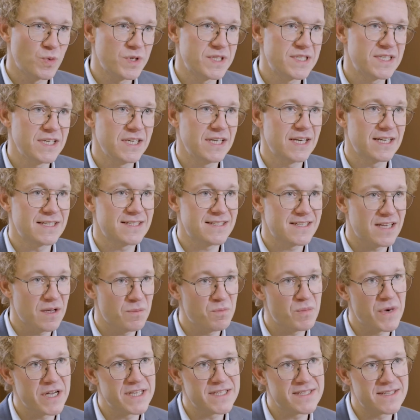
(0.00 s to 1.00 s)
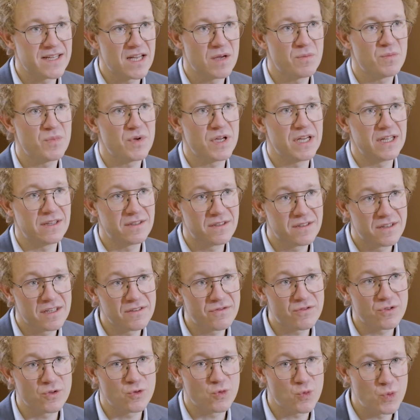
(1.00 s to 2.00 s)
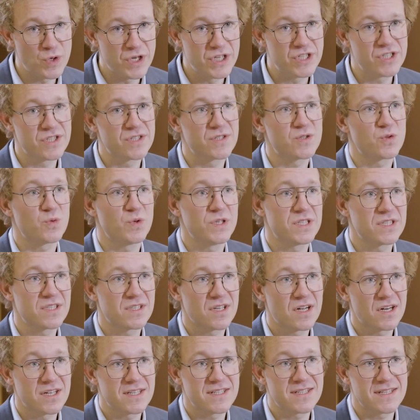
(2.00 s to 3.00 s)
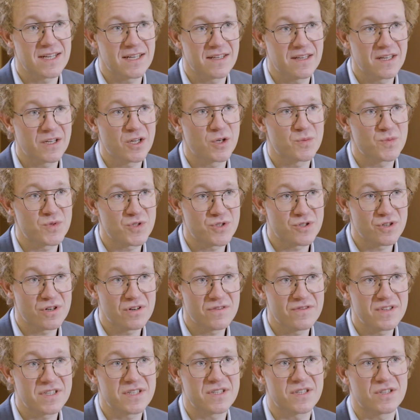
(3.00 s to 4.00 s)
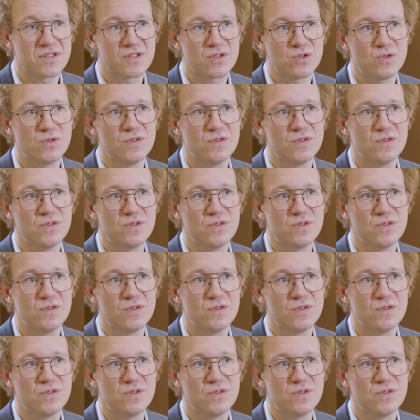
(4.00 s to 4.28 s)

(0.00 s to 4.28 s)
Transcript: we see that step by step in the different regions we start setting up services